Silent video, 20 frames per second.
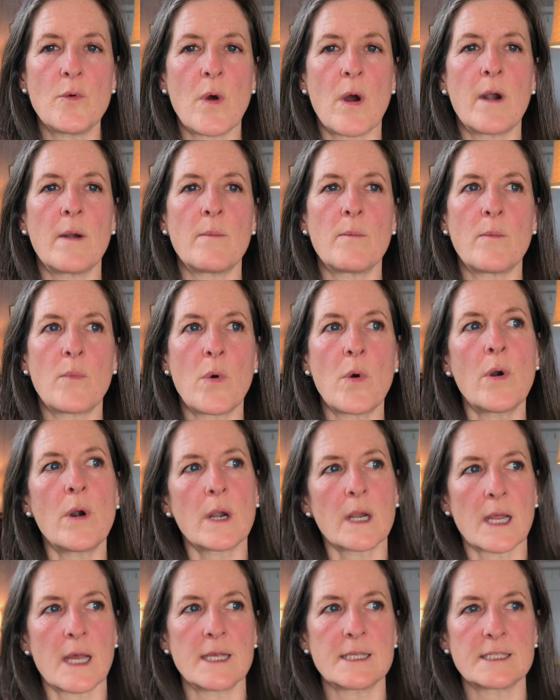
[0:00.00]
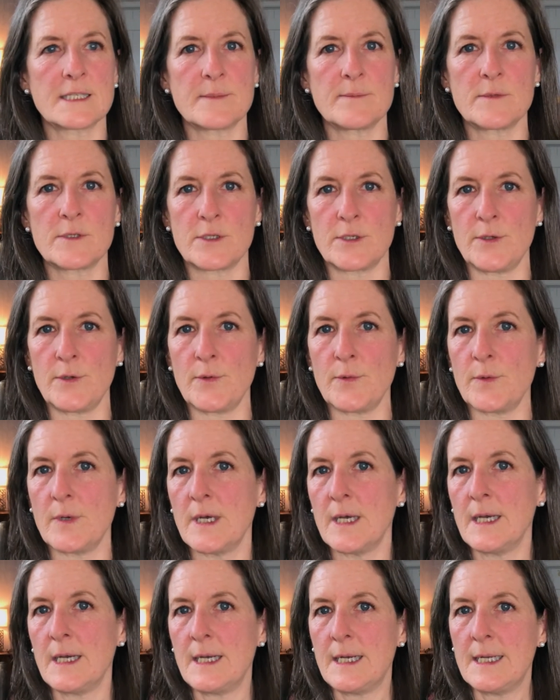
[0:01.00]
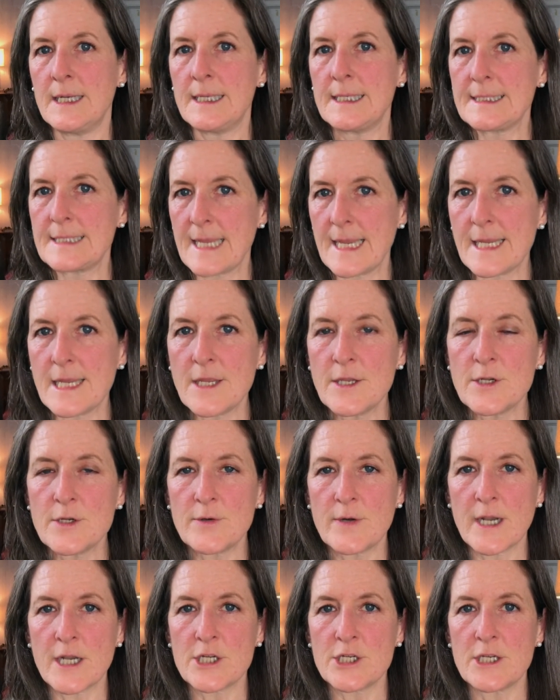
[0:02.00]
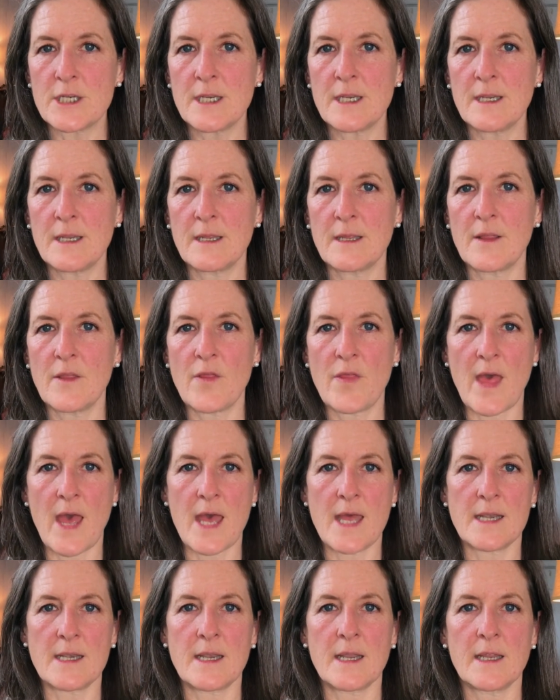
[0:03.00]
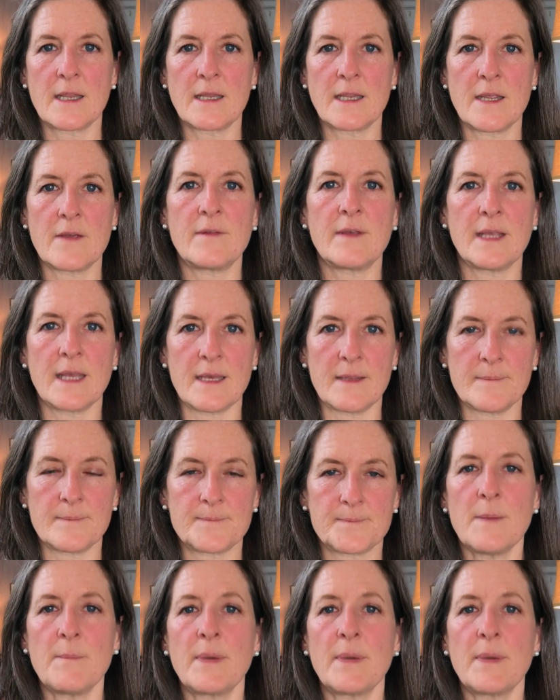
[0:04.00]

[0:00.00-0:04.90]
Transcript: are more accustomed to taking direction than giving it.